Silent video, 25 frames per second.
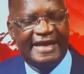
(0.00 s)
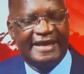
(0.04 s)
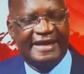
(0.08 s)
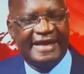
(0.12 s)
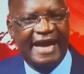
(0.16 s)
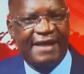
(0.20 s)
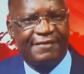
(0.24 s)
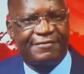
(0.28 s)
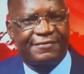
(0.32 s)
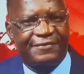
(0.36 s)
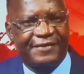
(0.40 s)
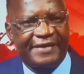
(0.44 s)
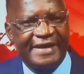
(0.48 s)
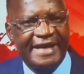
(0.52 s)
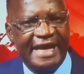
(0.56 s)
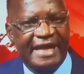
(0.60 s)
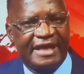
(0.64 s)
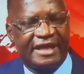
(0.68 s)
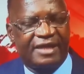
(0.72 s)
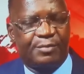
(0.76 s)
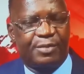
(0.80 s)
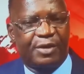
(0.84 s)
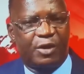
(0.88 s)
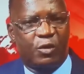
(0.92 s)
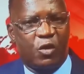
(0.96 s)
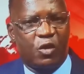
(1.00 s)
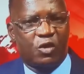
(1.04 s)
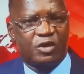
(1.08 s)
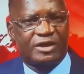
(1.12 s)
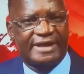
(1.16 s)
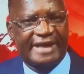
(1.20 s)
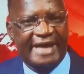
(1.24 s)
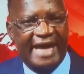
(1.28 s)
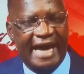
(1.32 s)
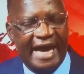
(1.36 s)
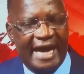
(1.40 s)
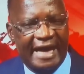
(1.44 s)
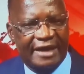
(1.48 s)
They are feared
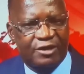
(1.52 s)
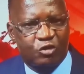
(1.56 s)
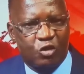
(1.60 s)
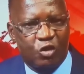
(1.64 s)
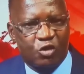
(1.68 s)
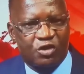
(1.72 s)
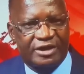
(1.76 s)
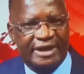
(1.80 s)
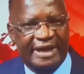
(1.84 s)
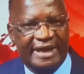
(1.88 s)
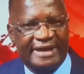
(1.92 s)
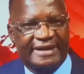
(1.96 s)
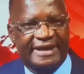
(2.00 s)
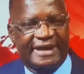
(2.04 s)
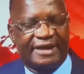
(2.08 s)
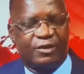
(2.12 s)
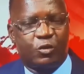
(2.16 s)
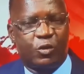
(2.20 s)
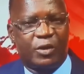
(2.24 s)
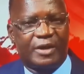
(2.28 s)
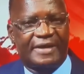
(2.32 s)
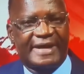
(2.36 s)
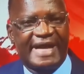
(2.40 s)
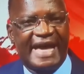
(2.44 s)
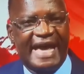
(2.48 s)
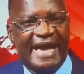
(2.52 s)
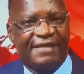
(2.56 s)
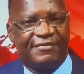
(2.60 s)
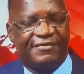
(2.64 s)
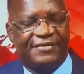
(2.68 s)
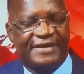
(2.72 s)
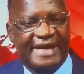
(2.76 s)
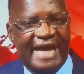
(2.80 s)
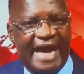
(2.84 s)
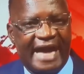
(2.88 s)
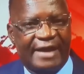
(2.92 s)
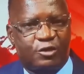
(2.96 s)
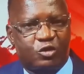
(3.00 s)
because they are associated with
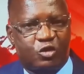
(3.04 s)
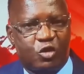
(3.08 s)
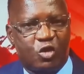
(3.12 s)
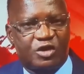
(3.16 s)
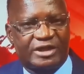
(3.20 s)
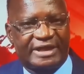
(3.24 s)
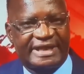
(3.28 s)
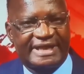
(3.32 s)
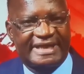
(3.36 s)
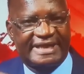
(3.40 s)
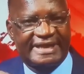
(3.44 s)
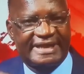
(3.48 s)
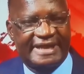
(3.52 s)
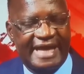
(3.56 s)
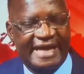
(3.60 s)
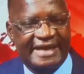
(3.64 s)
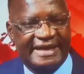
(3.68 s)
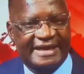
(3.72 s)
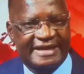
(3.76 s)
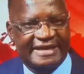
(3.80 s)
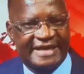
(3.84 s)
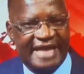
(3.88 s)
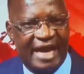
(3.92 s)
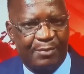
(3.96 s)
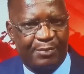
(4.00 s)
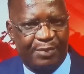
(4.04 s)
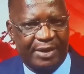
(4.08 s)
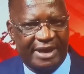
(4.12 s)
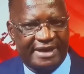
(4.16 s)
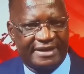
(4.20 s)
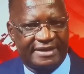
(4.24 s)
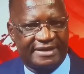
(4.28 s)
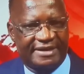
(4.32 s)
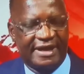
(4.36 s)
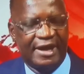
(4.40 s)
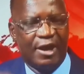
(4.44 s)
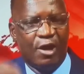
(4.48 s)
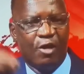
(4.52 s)
every atrocity that has
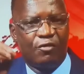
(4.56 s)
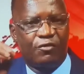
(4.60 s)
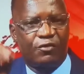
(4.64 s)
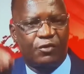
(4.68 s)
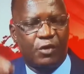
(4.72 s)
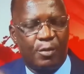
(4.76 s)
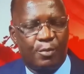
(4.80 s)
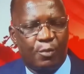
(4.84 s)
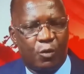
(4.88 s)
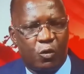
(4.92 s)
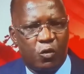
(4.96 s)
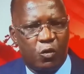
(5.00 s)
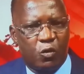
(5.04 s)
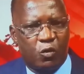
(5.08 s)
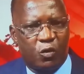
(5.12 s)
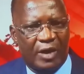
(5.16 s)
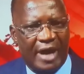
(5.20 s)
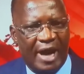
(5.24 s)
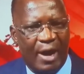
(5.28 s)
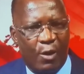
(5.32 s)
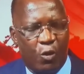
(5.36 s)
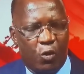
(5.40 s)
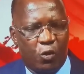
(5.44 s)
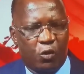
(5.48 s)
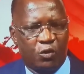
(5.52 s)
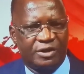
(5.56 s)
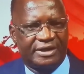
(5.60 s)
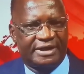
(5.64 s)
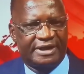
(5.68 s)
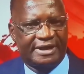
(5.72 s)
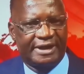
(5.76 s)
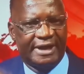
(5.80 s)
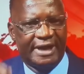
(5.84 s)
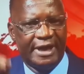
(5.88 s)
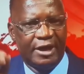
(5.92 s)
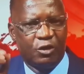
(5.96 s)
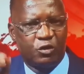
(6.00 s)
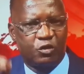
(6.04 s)
happened from
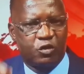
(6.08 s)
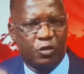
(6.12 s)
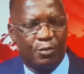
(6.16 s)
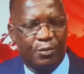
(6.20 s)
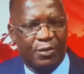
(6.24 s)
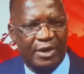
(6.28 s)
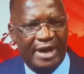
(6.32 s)
Kukuraundi to